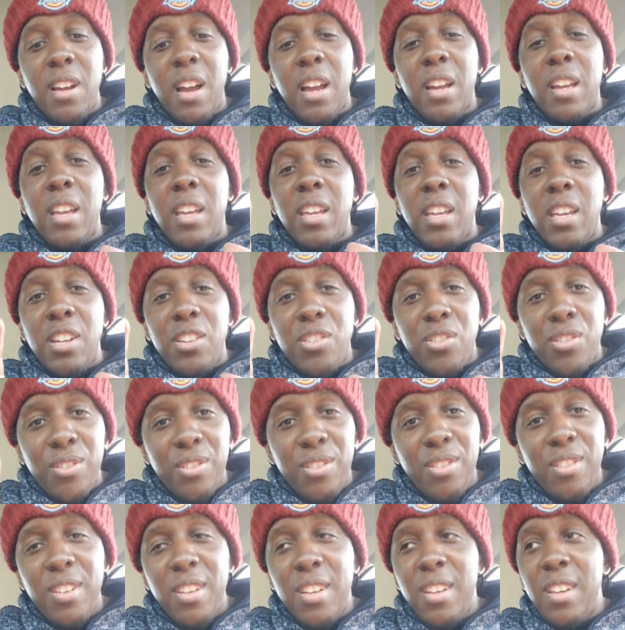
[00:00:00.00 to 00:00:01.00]
I can get you
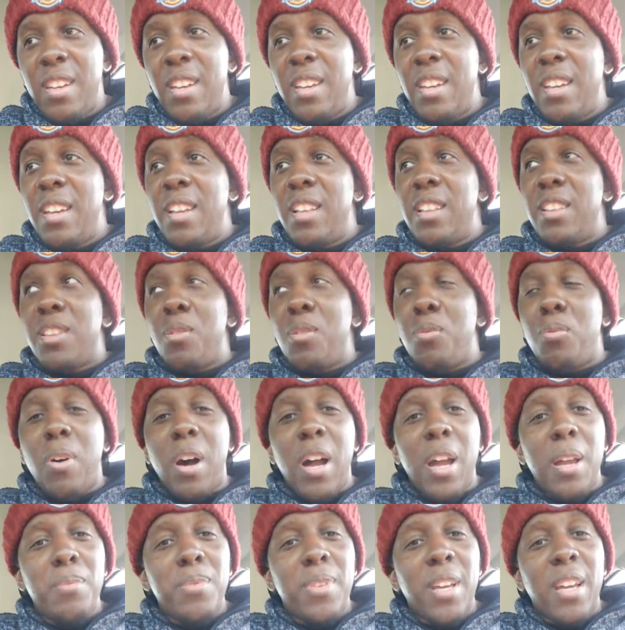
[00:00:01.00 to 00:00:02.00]
the
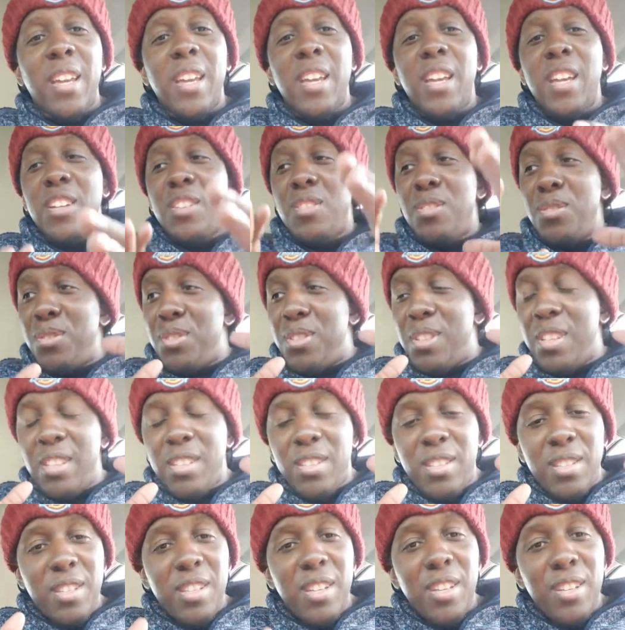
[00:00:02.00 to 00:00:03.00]
wipes. I can get you
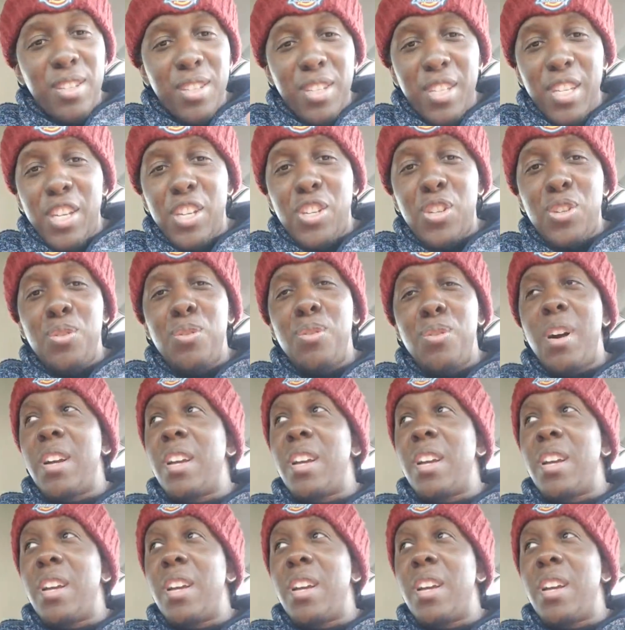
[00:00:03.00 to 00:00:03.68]
this tissue.